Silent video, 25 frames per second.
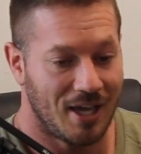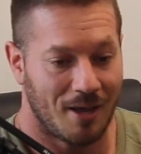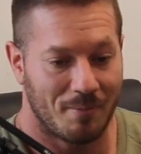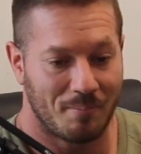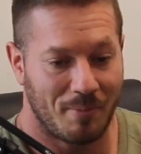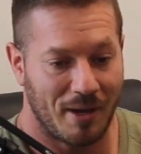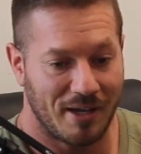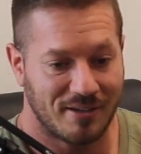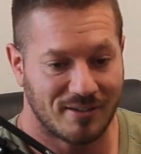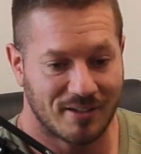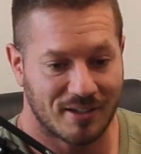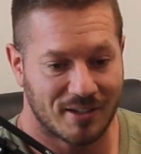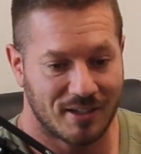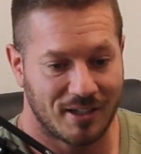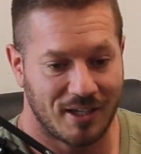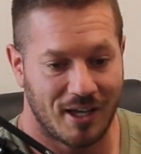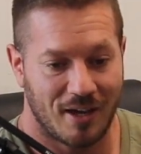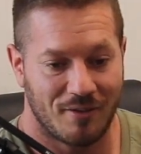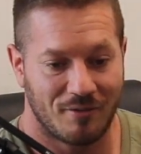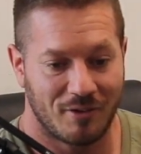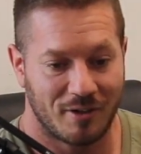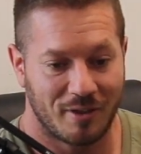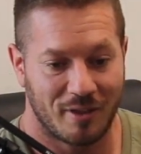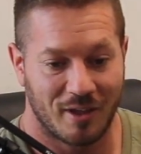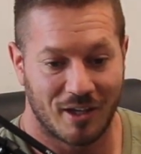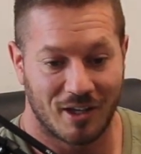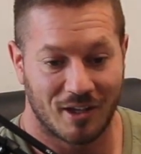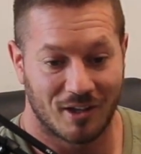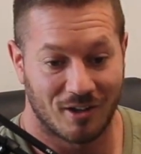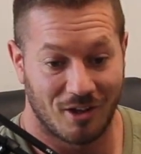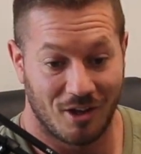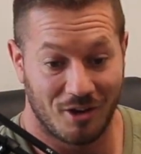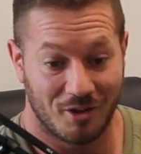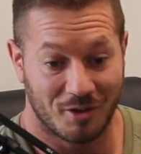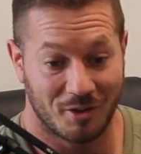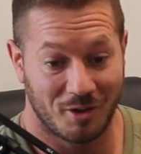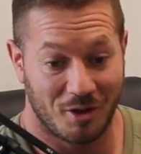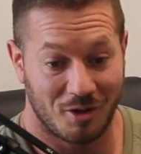basically everything
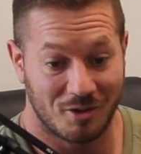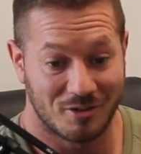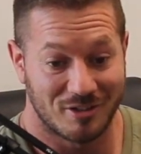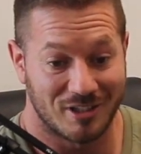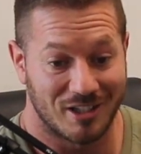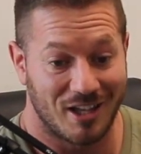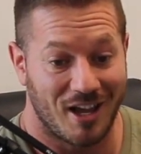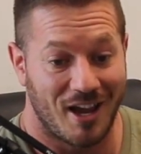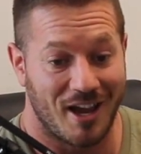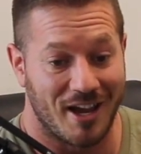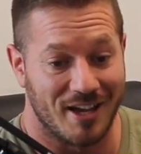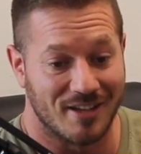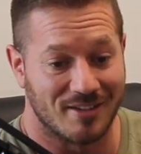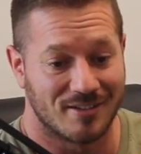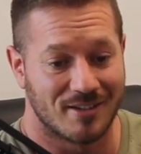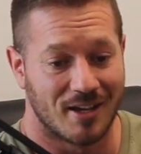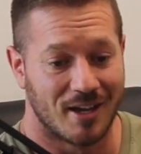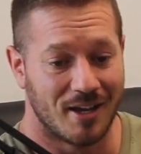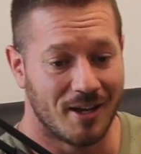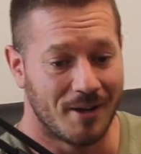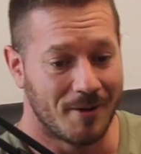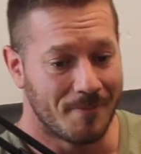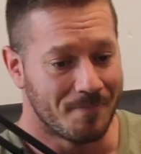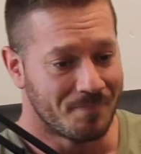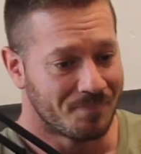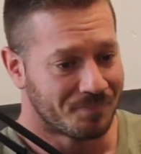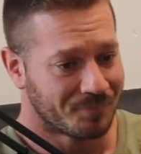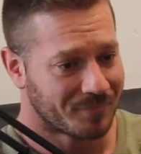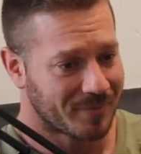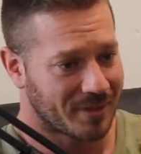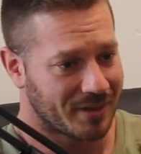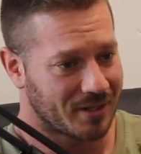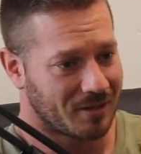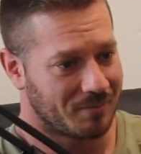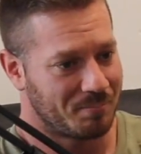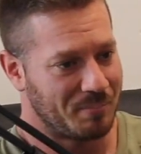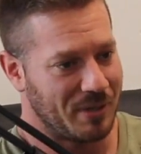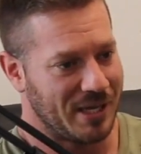along those lines.
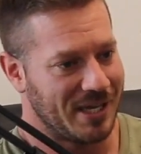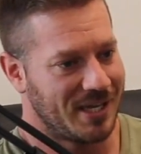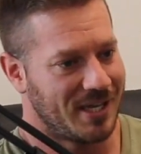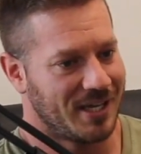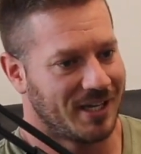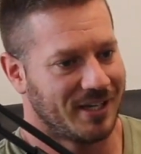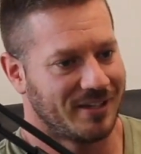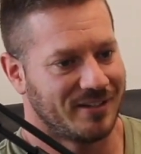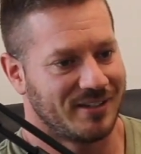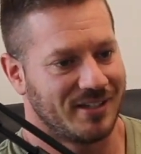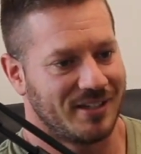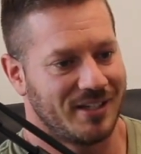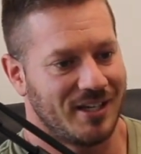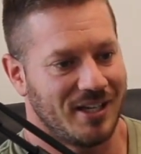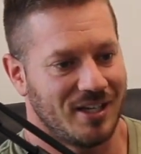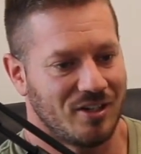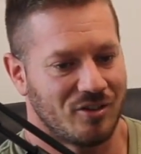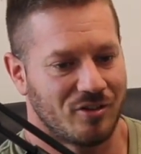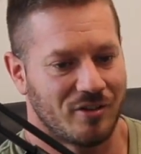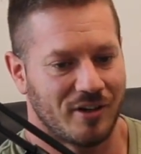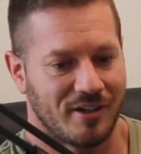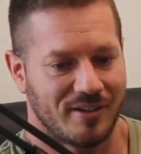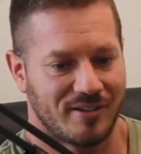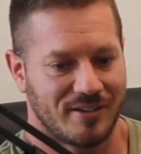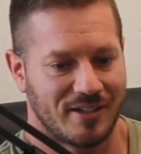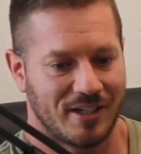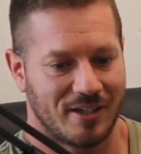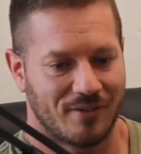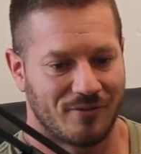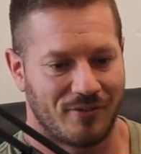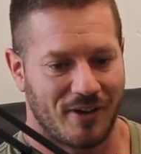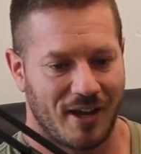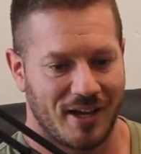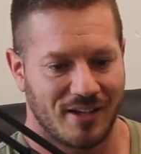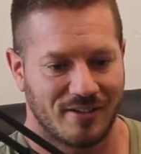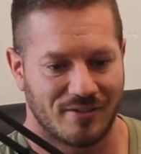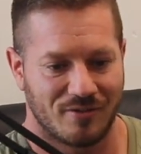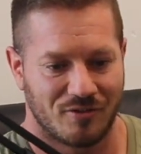Peaking is an interesting
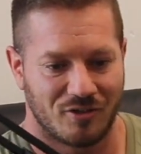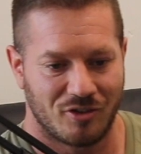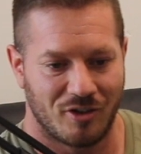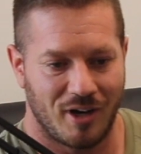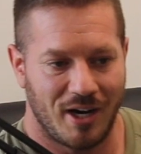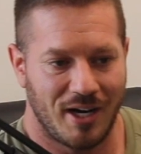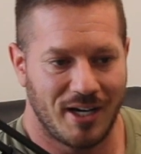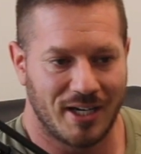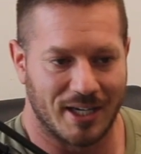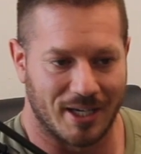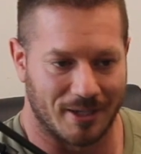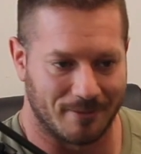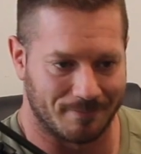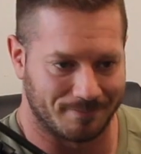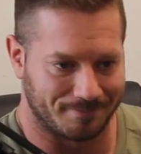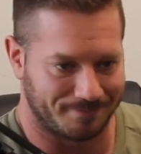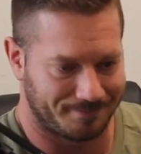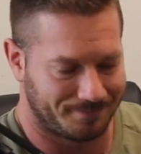phase of training.